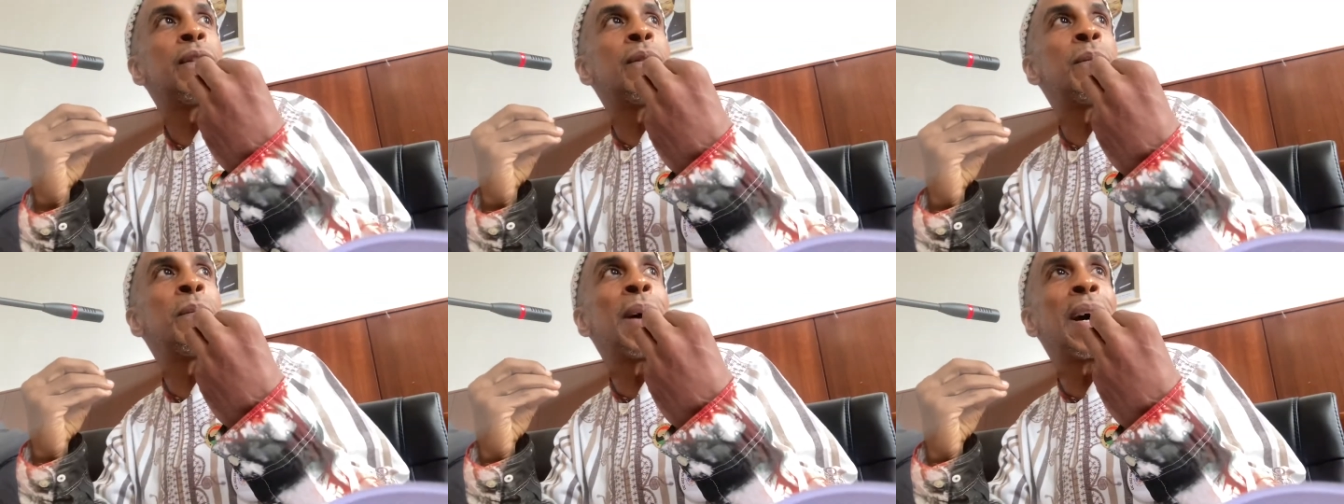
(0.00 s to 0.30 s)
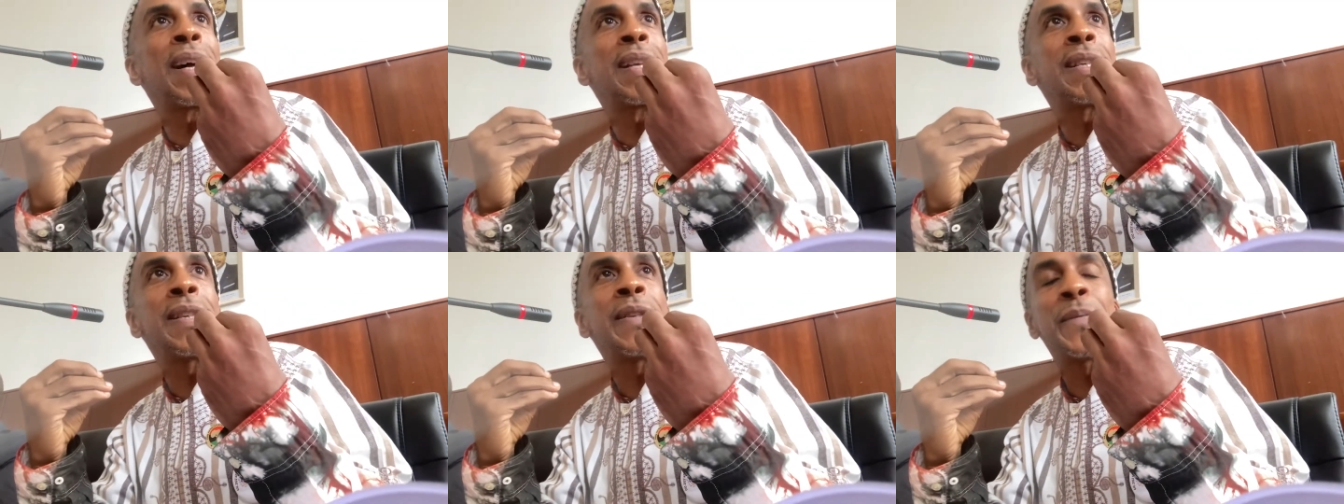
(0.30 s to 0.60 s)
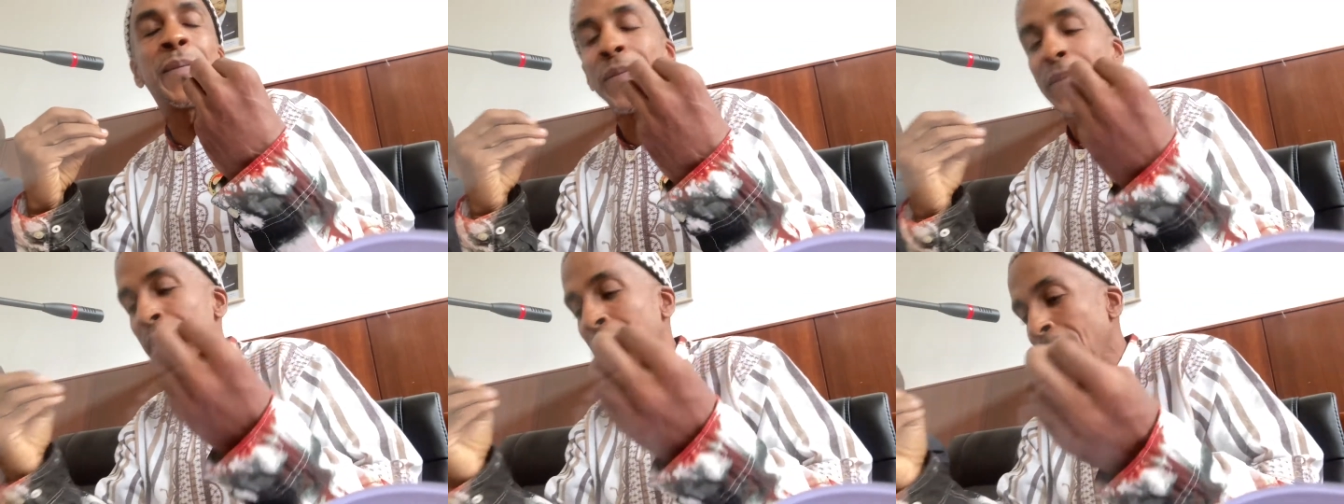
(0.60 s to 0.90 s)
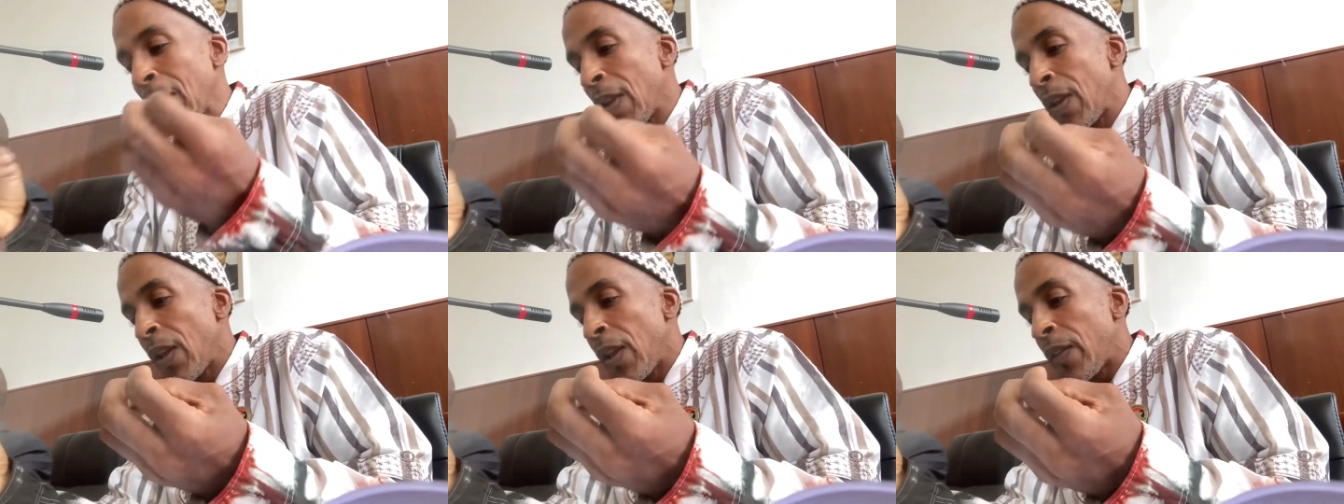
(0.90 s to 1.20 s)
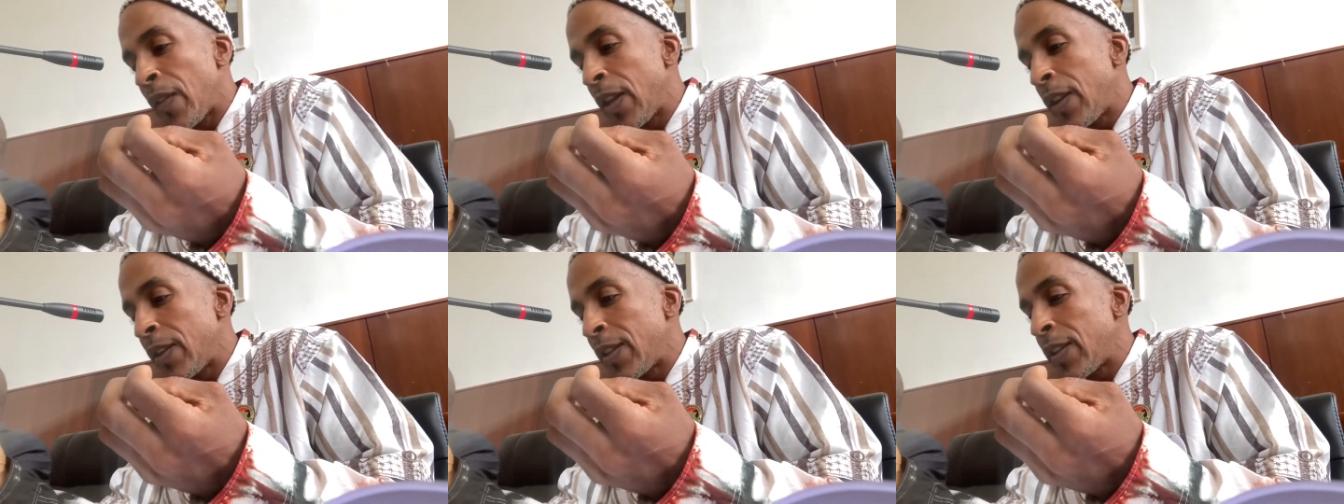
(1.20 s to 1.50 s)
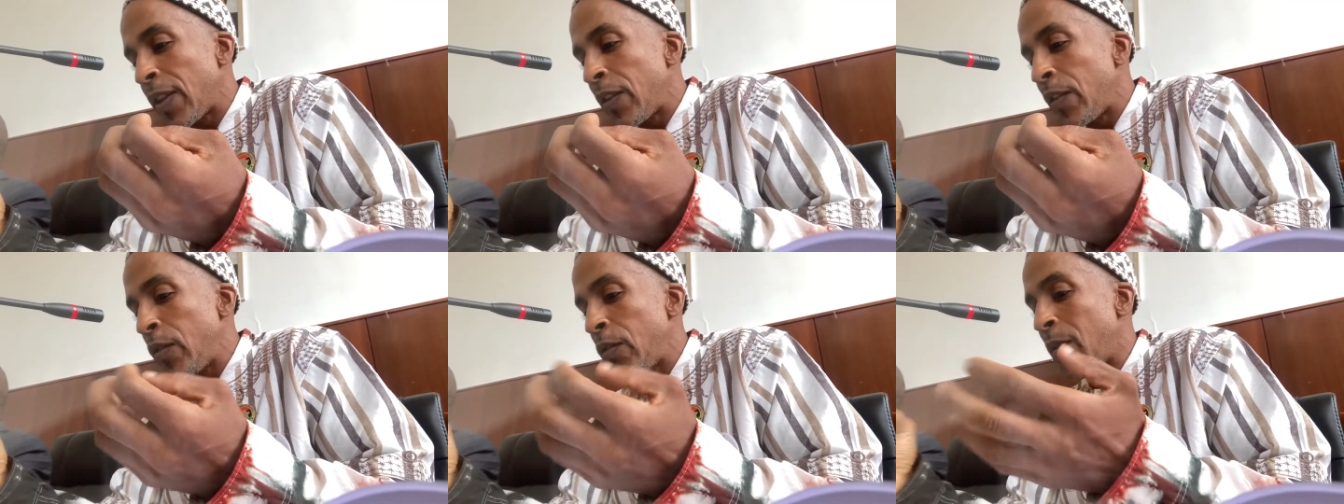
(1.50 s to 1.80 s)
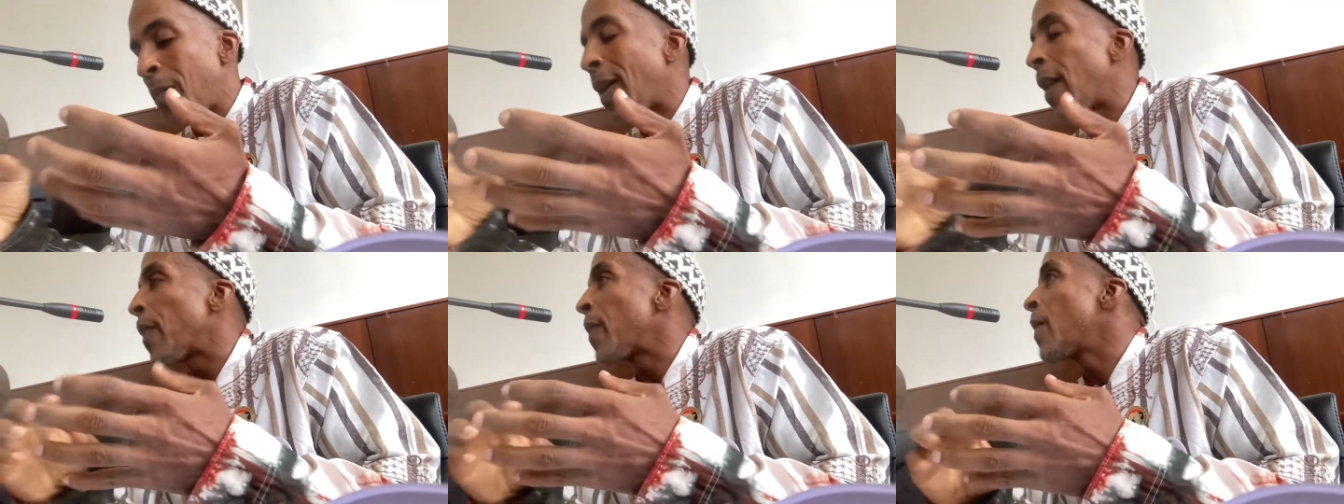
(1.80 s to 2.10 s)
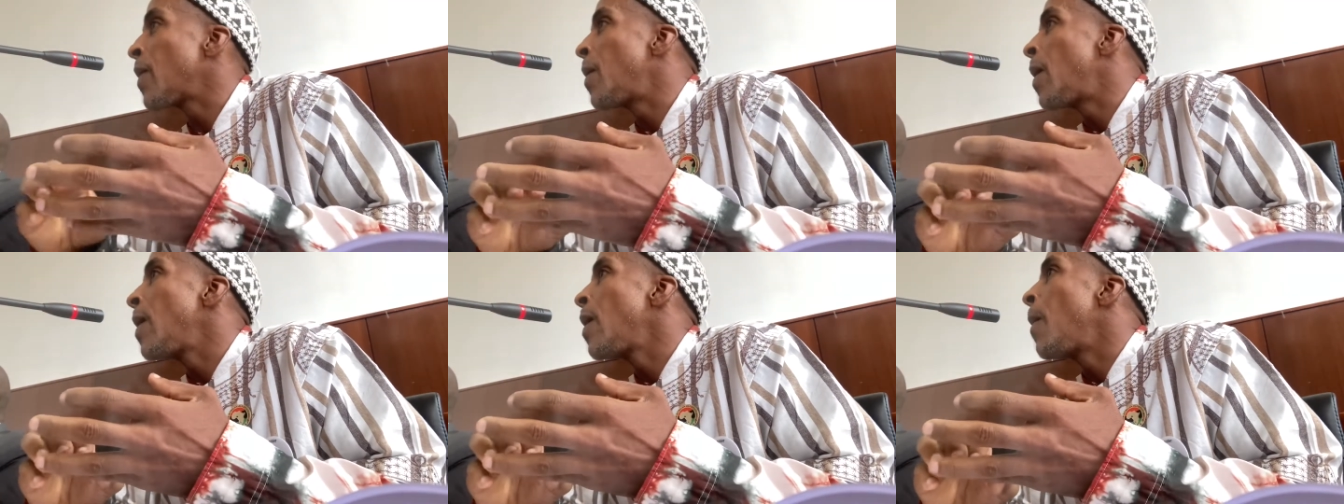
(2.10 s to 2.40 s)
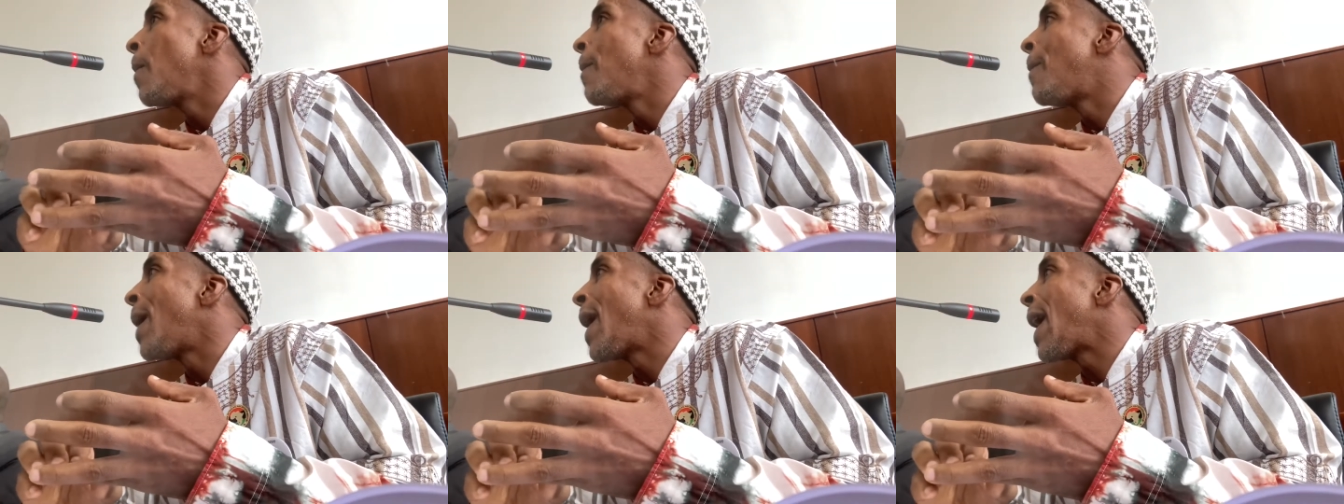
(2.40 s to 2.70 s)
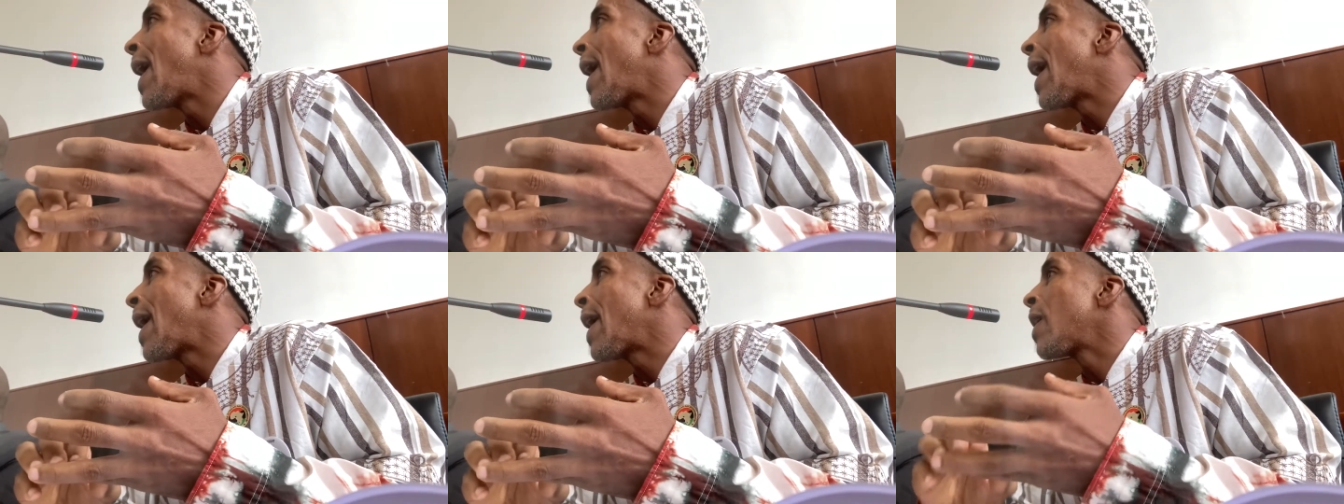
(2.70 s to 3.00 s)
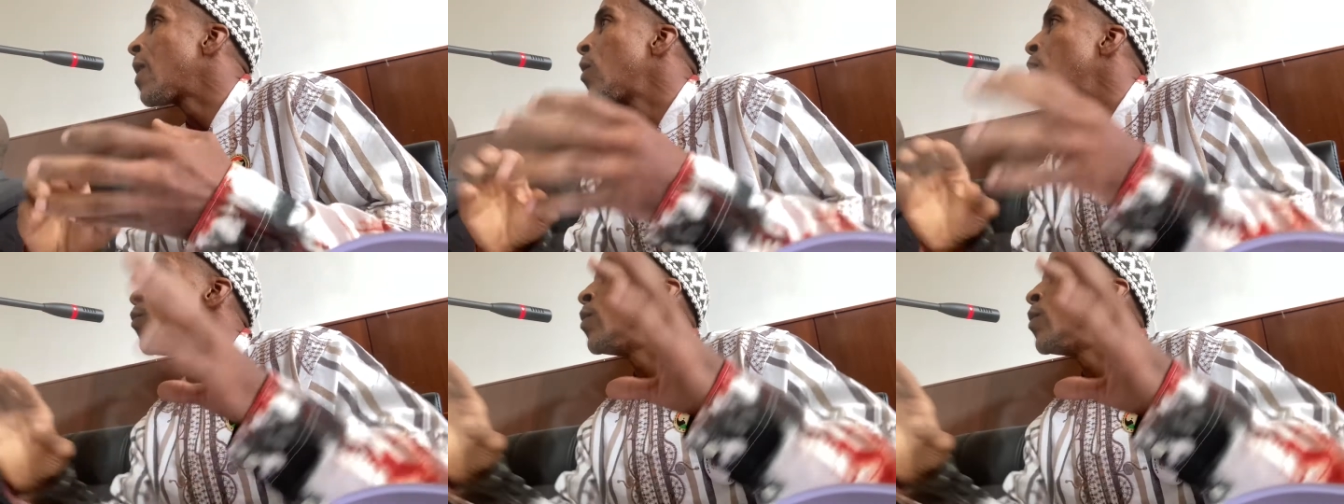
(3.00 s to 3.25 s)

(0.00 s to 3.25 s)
the body. They could tell you about the ba,